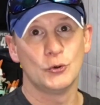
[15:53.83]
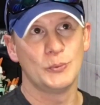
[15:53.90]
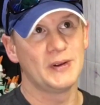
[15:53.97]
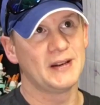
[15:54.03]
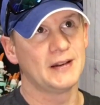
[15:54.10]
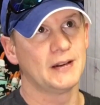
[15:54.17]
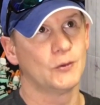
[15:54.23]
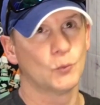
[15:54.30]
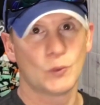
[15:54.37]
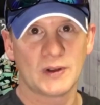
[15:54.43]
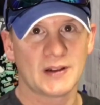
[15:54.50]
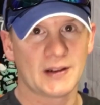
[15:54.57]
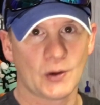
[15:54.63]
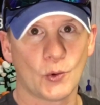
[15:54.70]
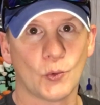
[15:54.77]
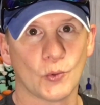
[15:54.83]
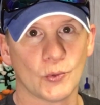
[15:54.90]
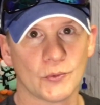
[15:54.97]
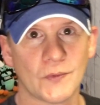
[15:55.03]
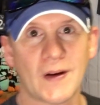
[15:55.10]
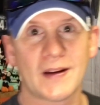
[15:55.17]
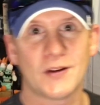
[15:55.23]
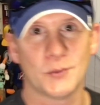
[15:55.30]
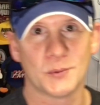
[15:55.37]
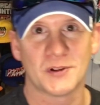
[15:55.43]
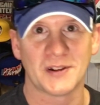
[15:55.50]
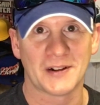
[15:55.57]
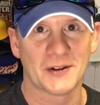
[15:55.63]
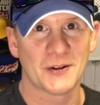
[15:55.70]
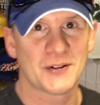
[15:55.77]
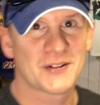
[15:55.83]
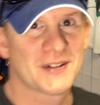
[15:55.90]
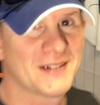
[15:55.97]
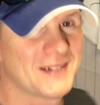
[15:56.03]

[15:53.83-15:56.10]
meaning really old vacuum cleaners.